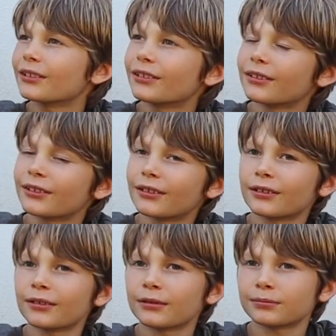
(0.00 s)

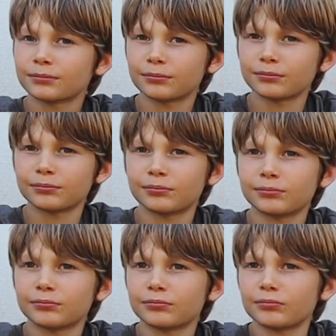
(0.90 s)

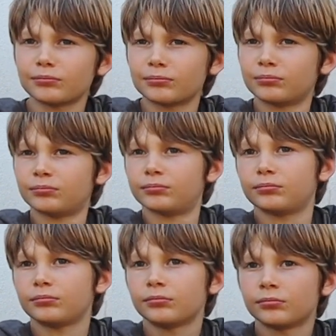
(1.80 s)

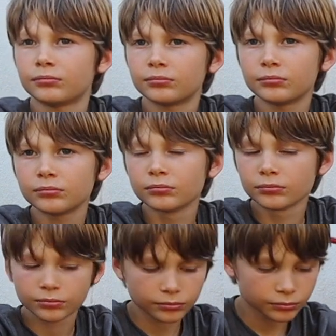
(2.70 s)

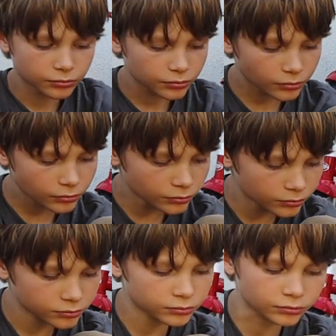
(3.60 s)

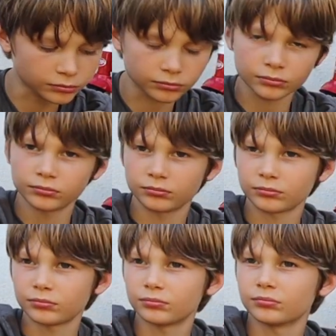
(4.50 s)

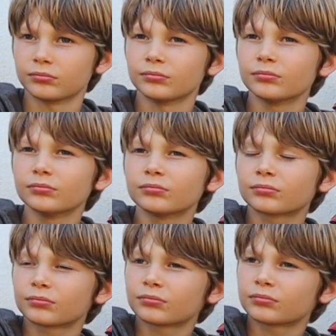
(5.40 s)

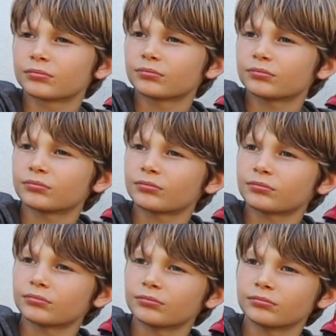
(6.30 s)

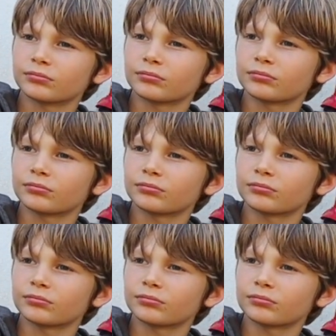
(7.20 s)
No words are spoken by the person on screen.